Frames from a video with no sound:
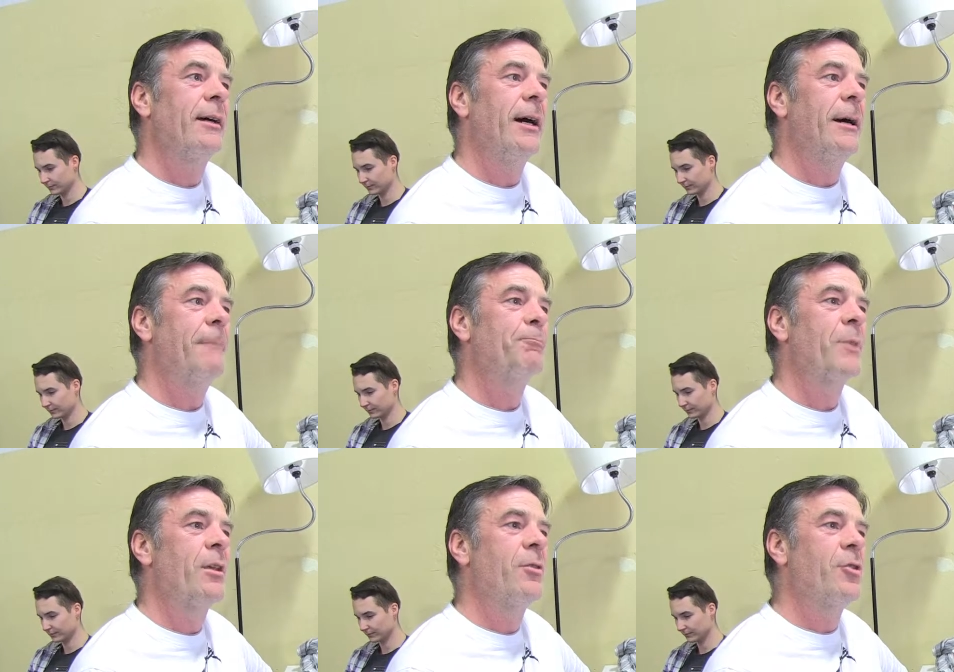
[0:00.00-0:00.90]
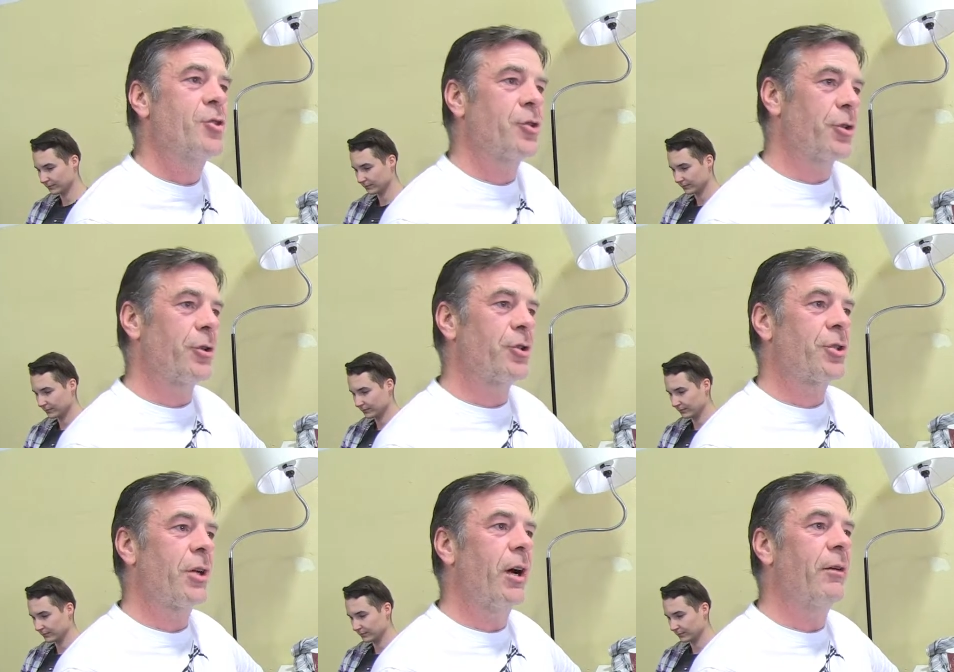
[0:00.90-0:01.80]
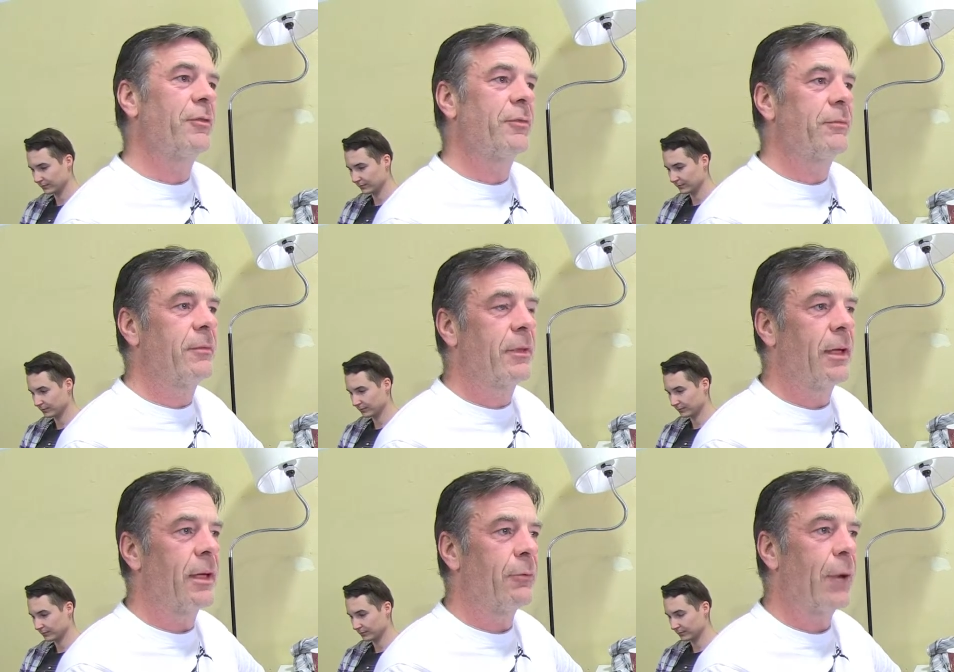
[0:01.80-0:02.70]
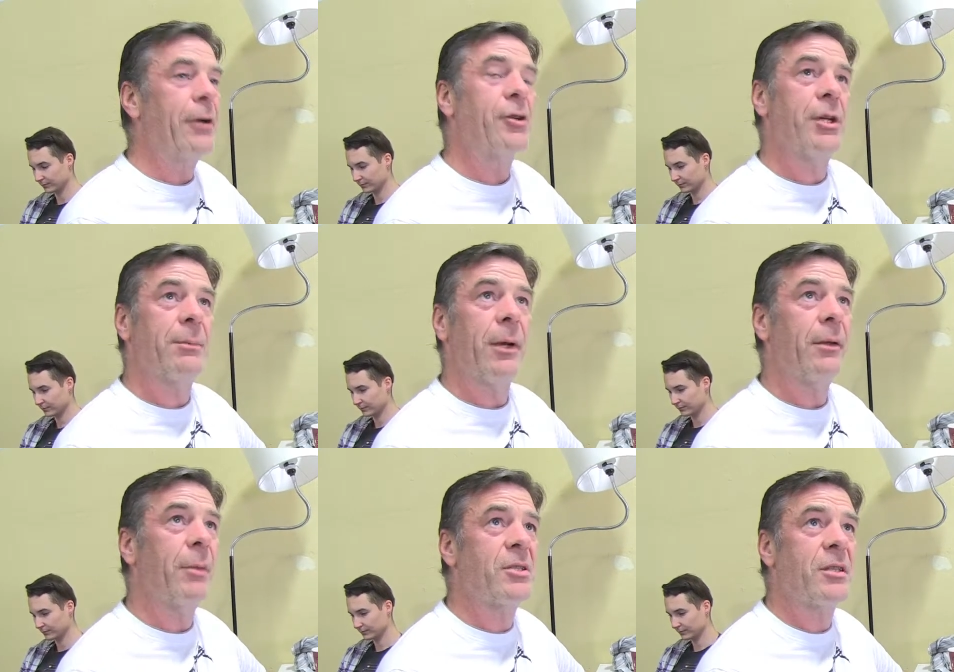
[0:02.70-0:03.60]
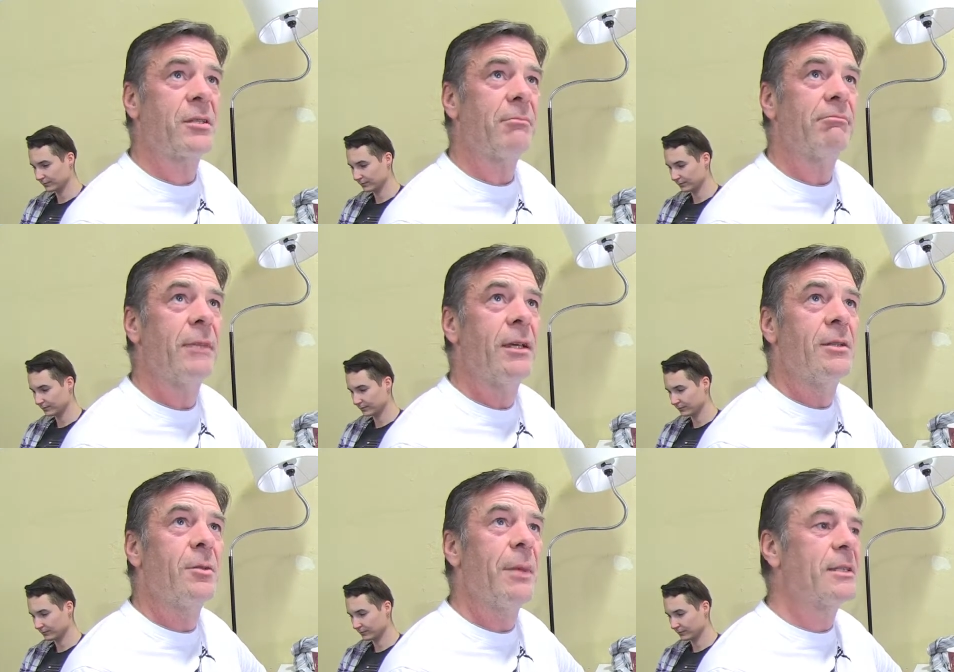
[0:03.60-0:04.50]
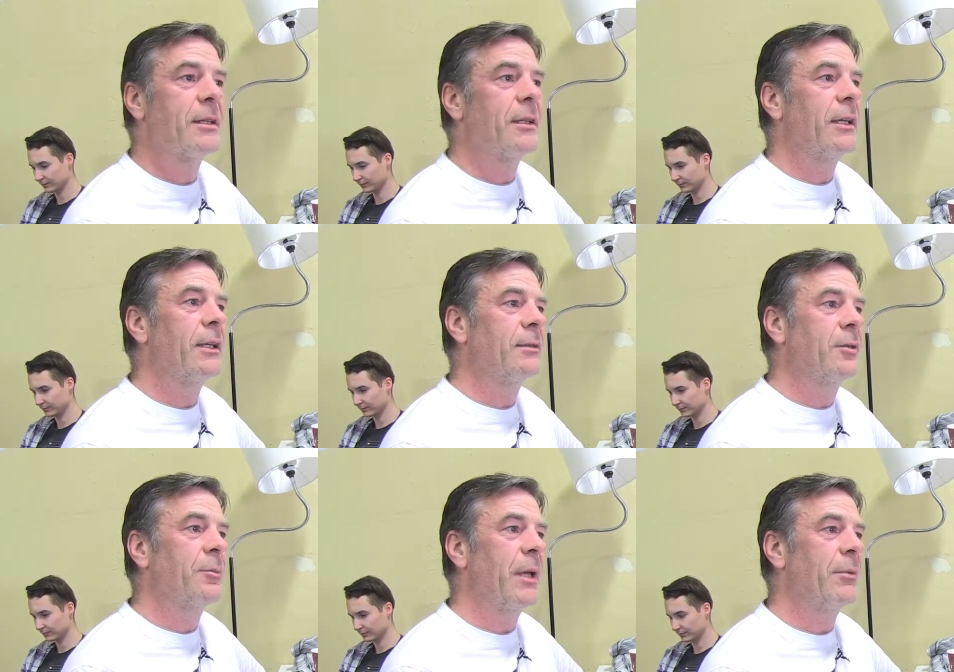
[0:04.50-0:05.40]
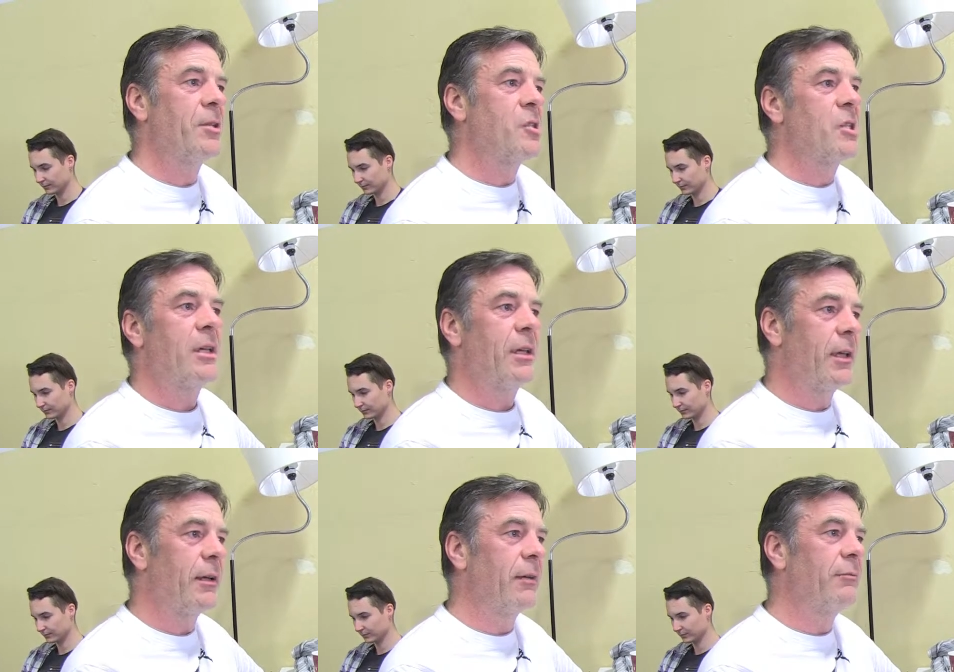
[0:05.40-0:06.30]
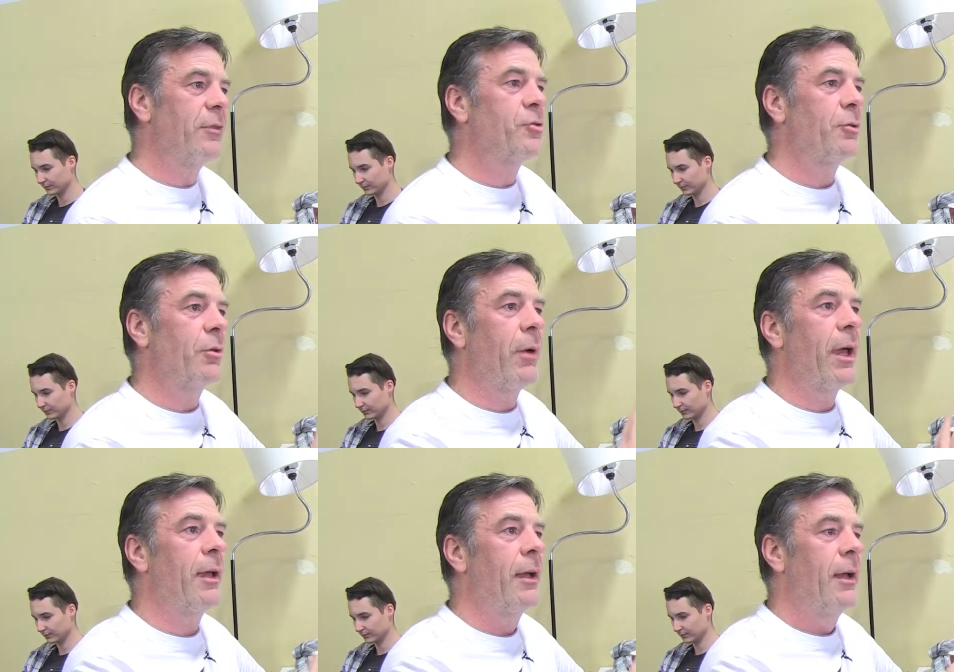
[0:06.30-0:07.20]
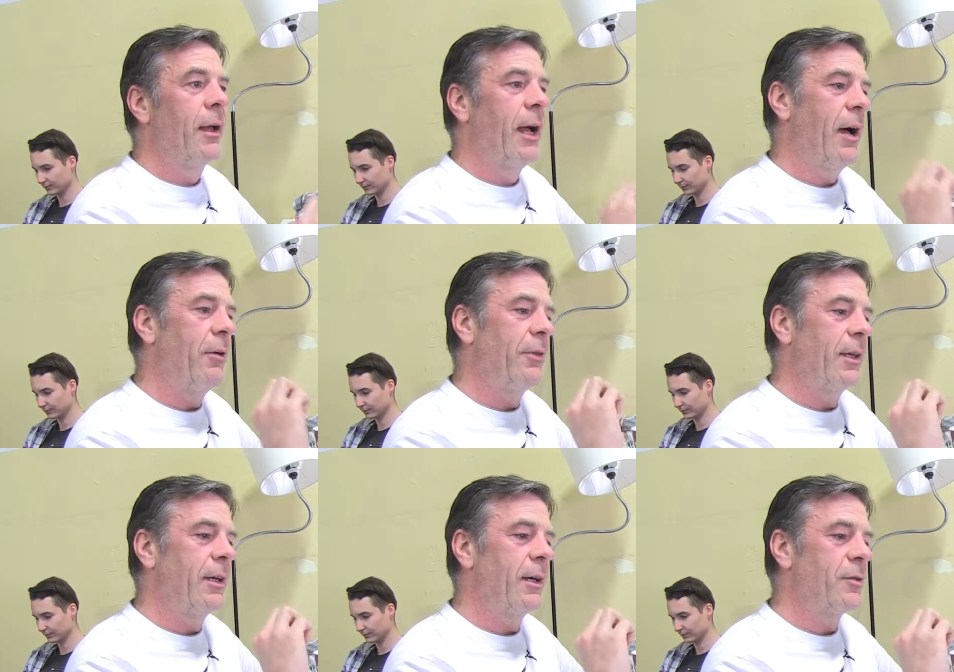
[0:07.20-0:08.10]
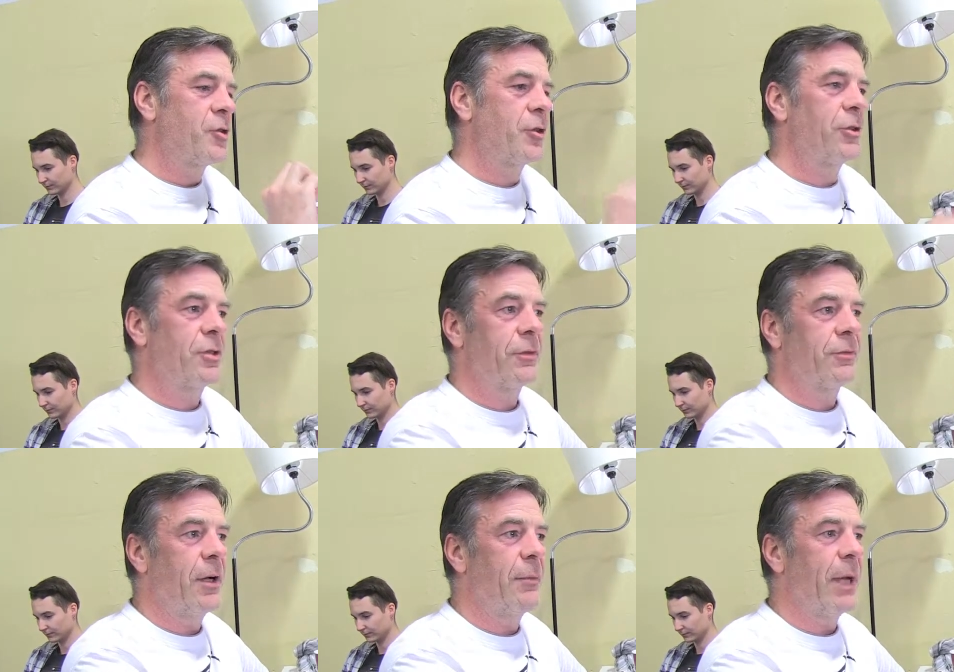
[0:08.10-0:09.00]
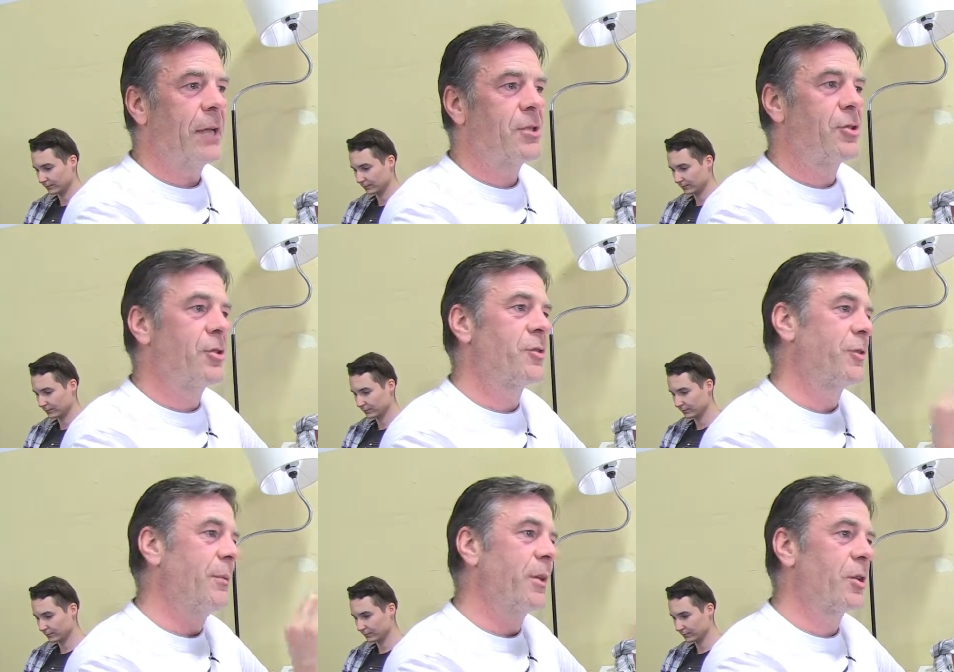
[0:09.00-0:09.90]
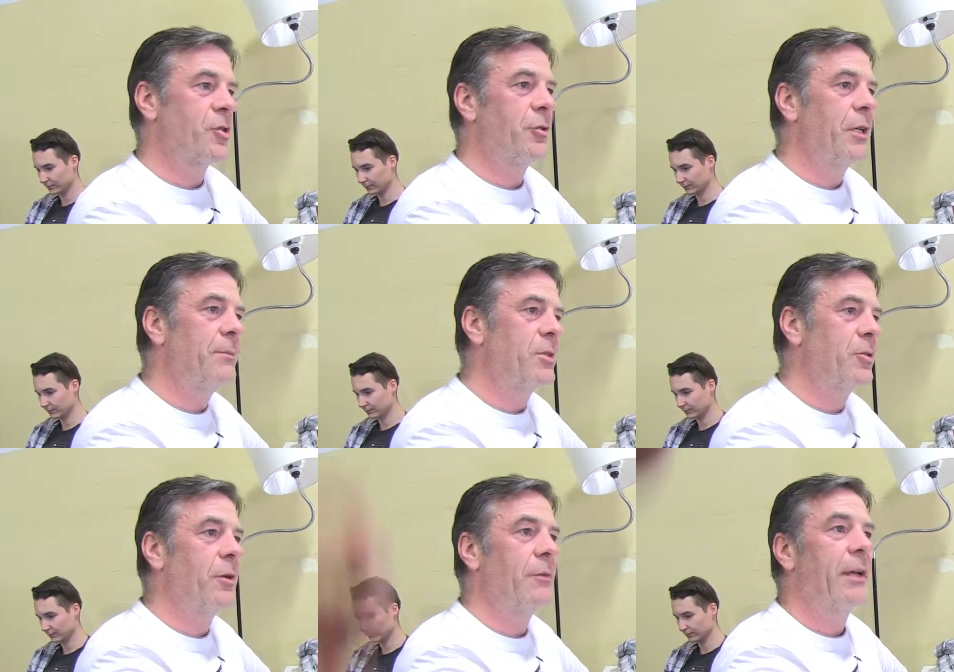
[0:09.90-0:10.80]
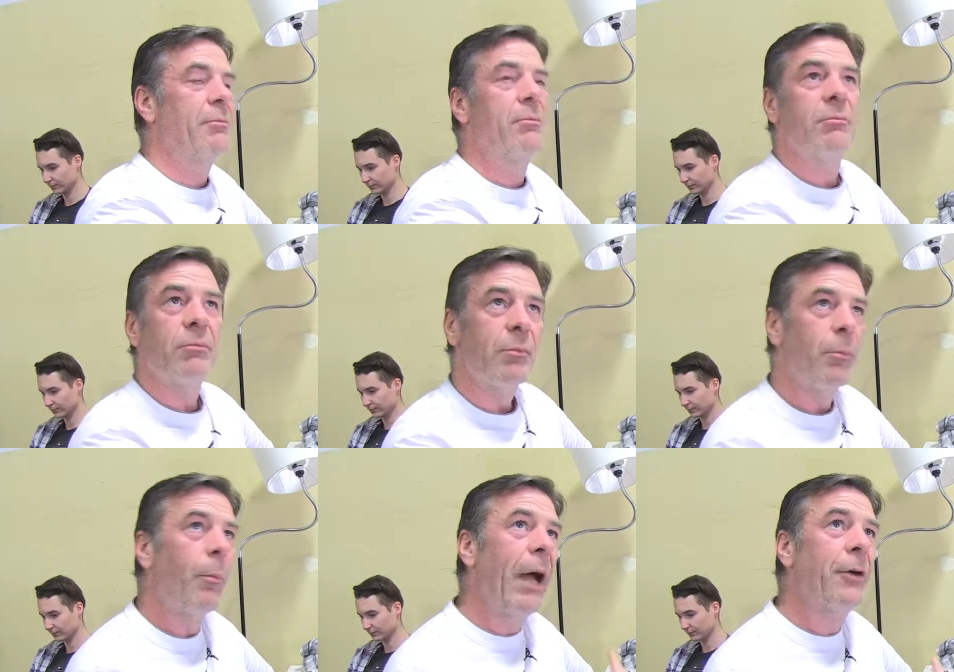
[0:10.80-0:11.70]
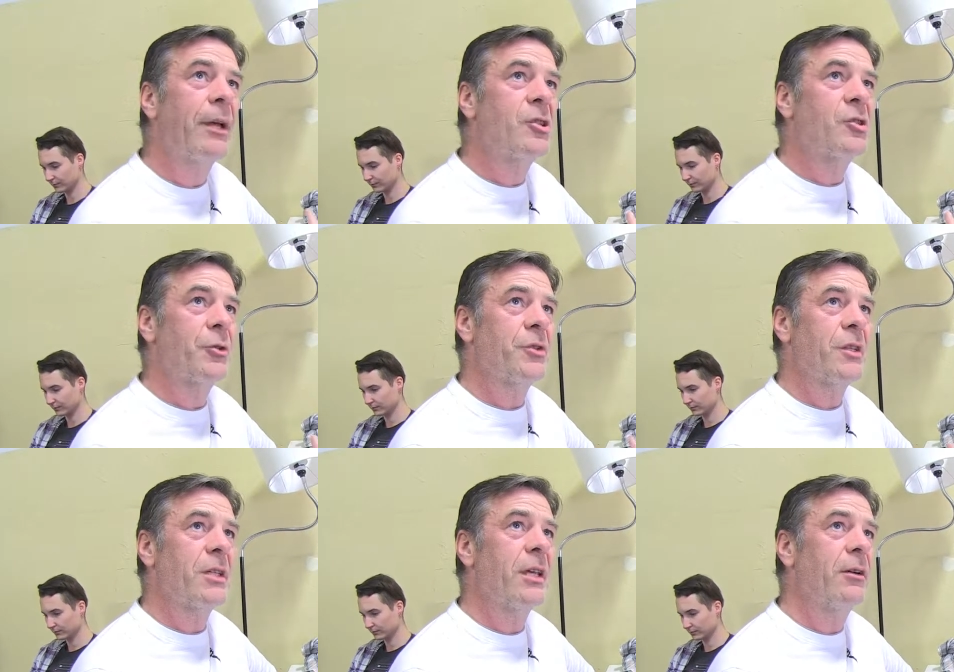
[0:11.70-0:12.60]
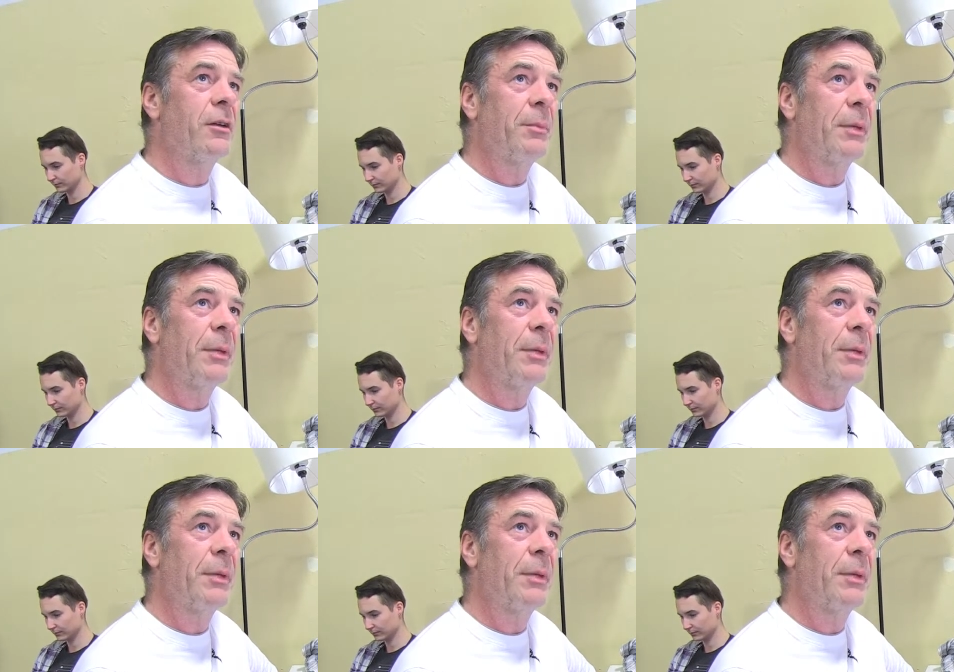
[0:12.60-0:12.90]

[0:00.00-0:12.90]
Speaker 1: the surge of ridership on the bus system. So basically, to be able to see it in a visual way how the surge of passengers from the extremes sort of like migrates towards the center at the